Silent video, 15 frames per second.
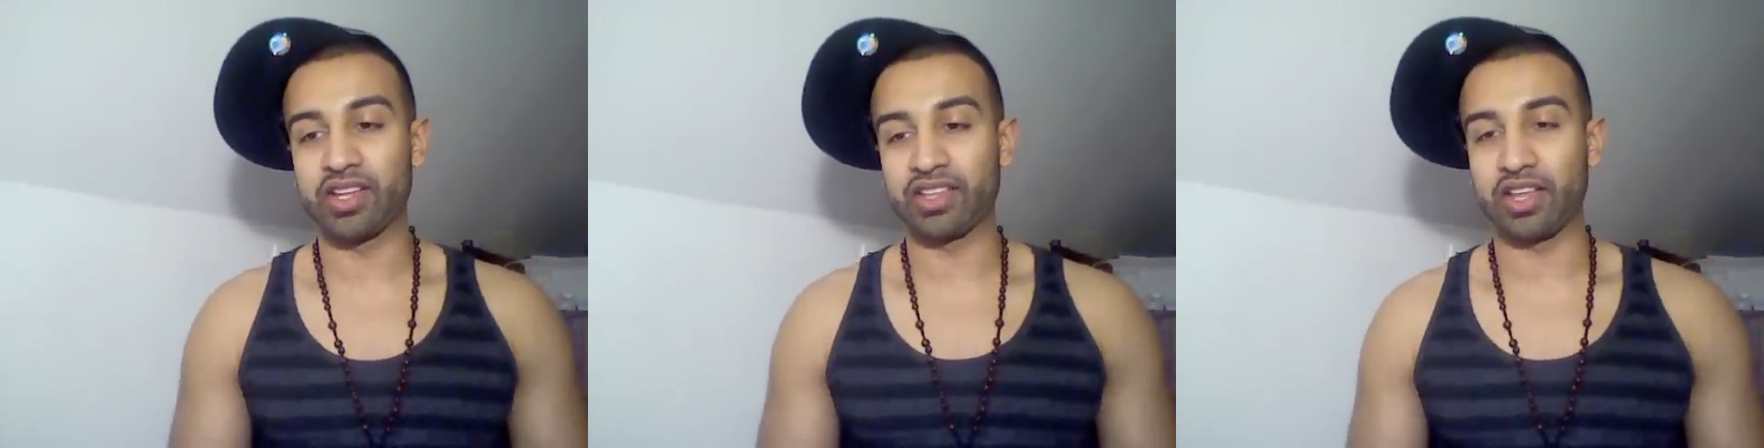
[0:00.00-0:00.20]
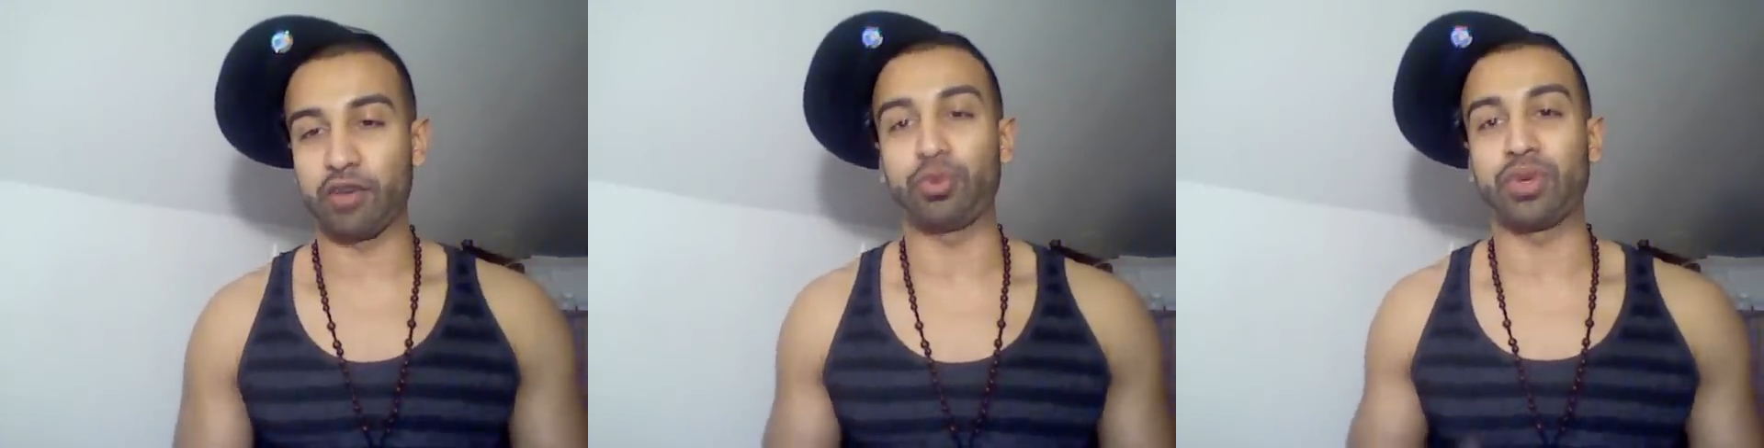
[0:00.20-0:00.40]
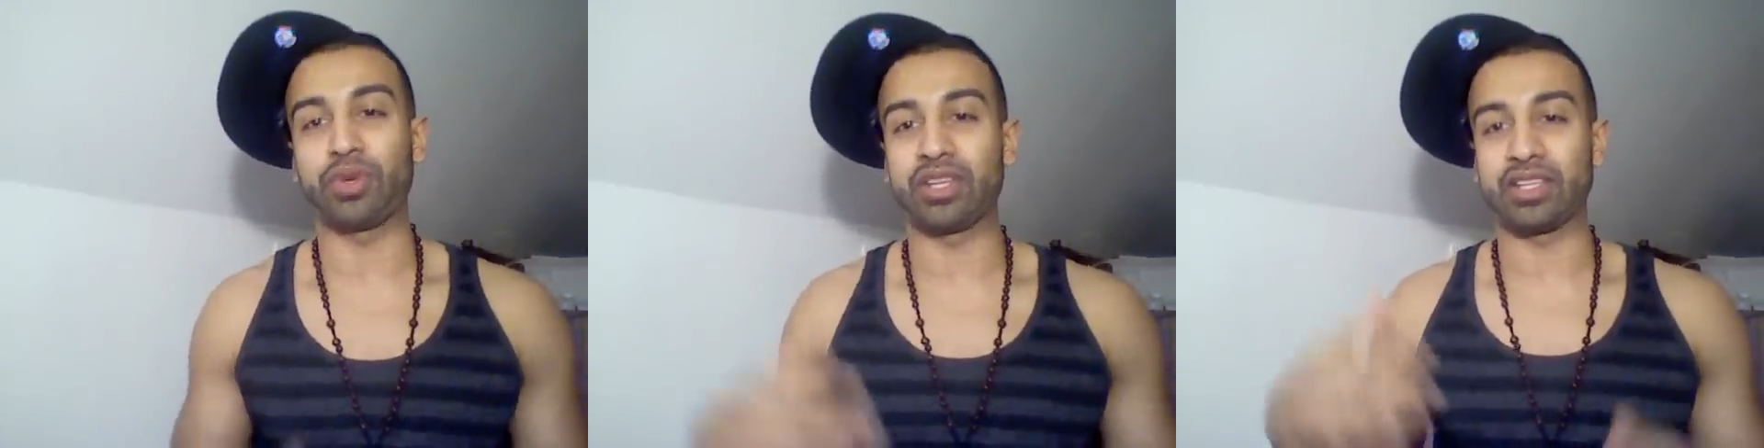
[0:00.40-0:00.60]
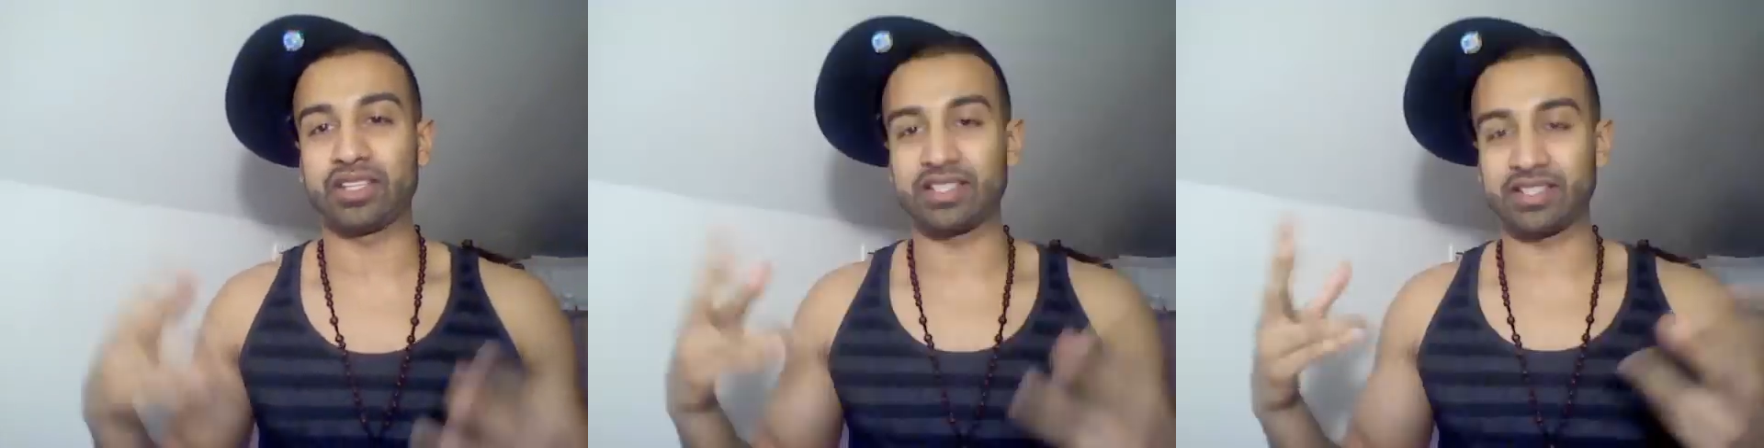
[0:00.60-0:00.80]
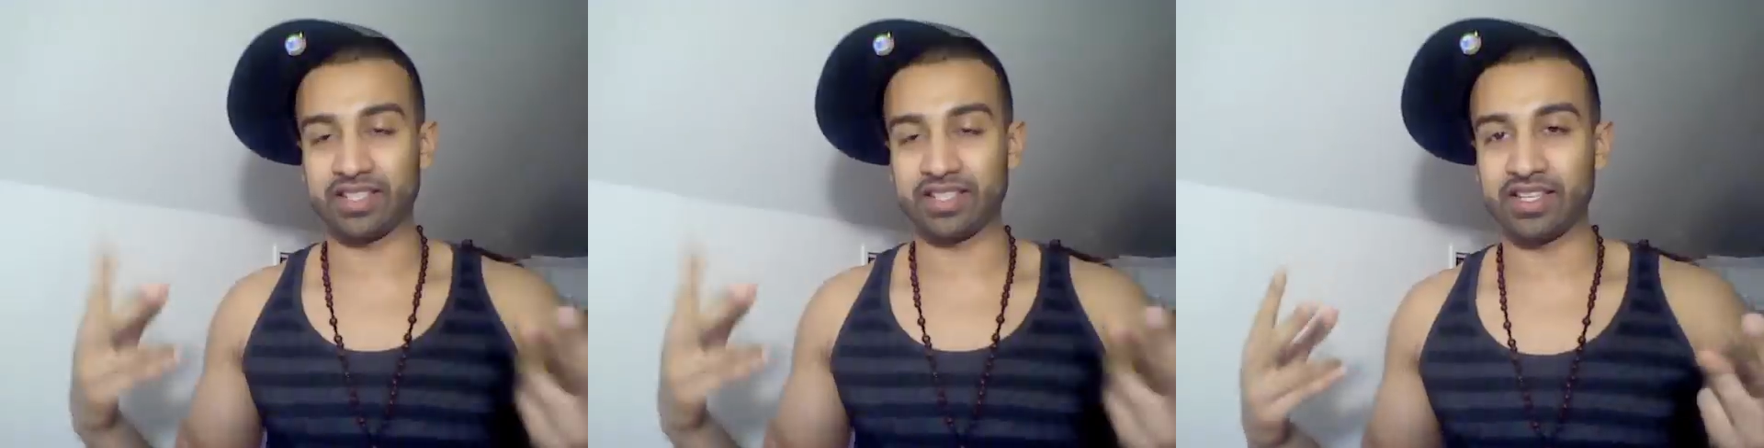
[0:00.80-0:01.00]
that we
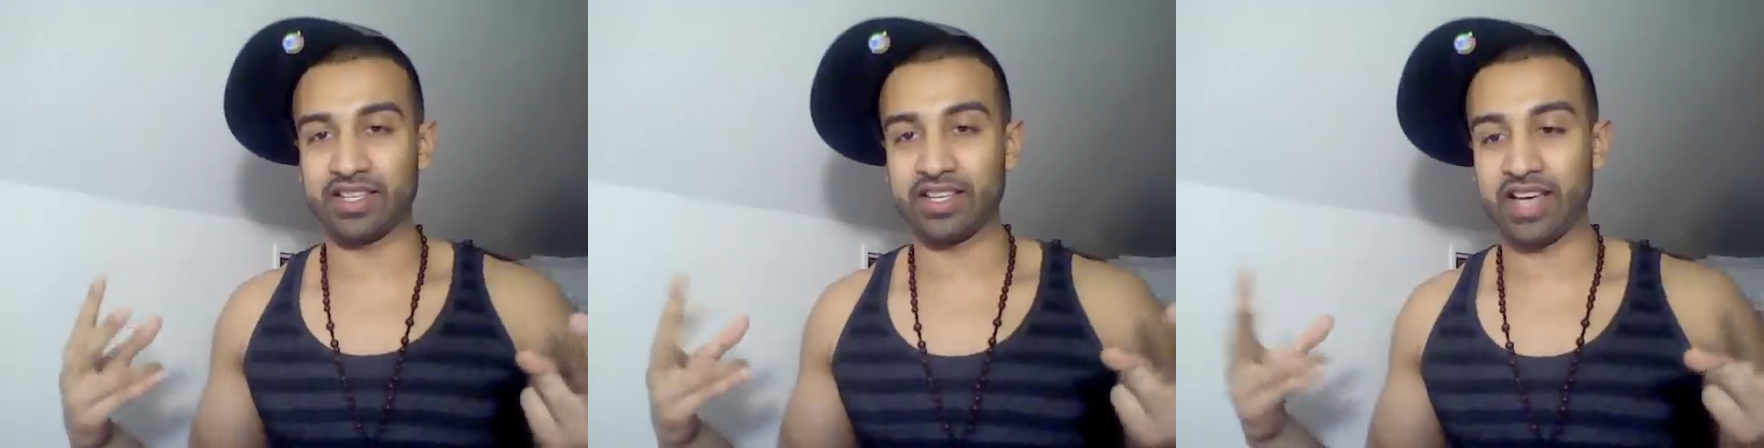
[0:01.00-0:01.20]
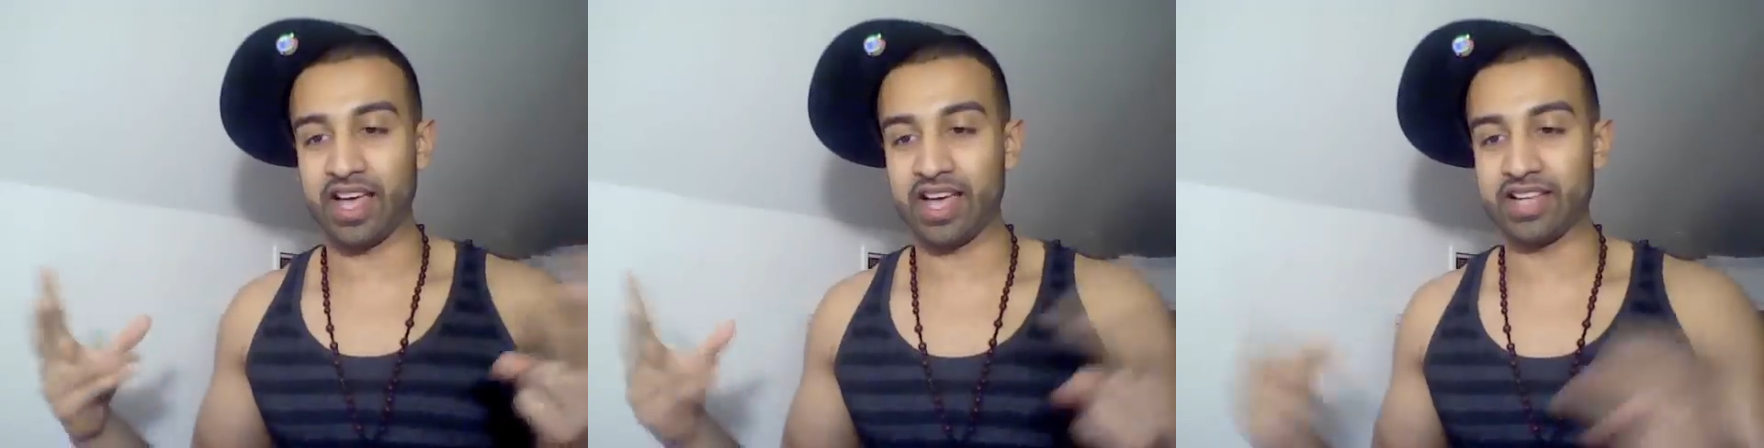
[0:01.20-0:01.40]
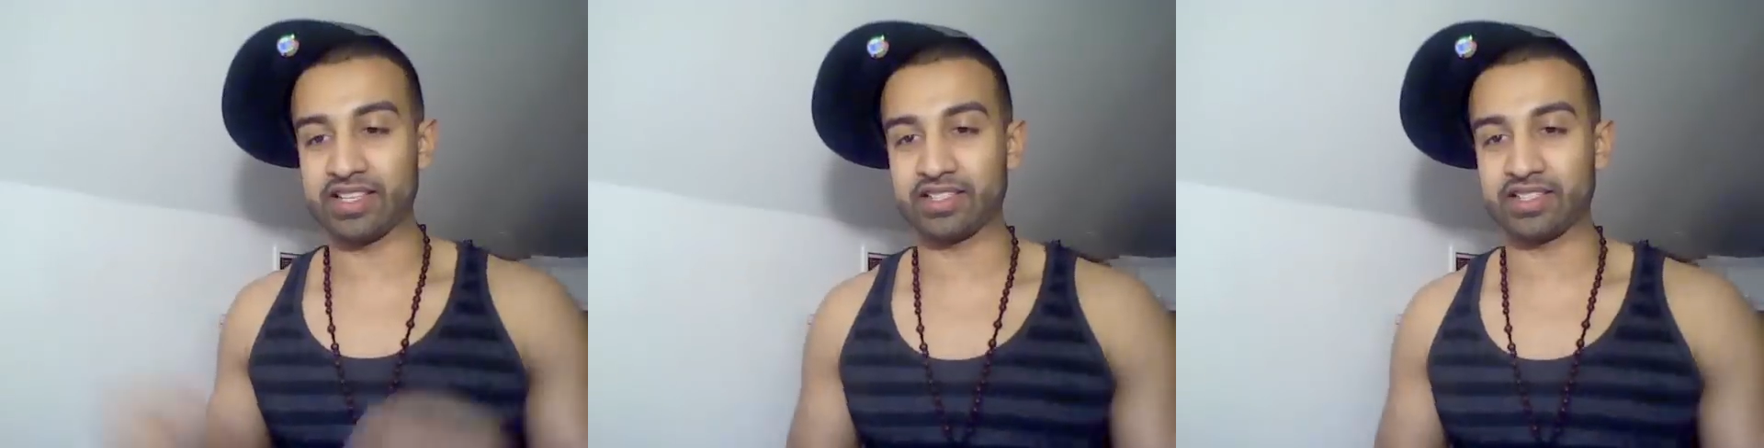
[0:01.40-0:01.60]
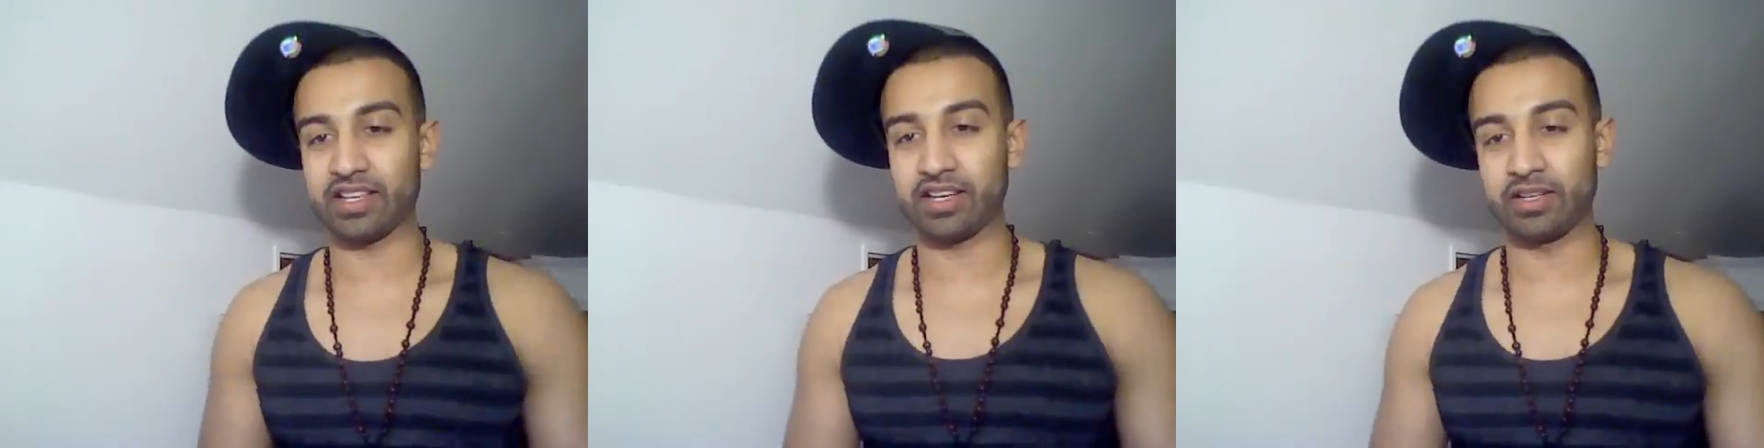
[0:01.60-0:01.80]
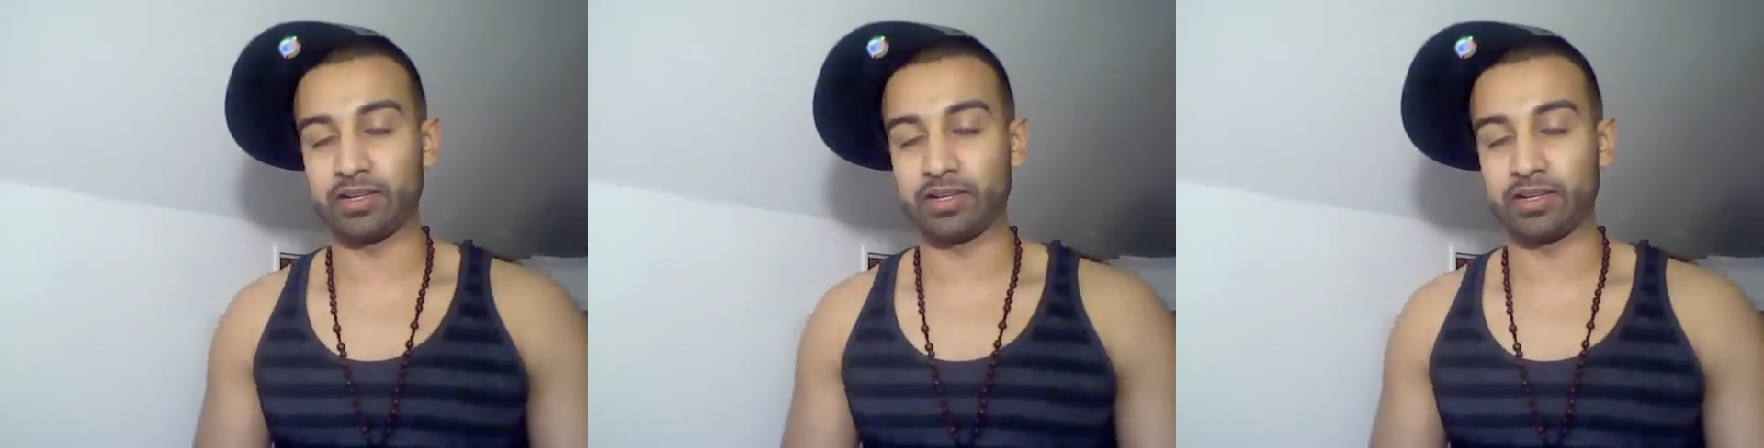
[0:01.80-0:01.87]
see as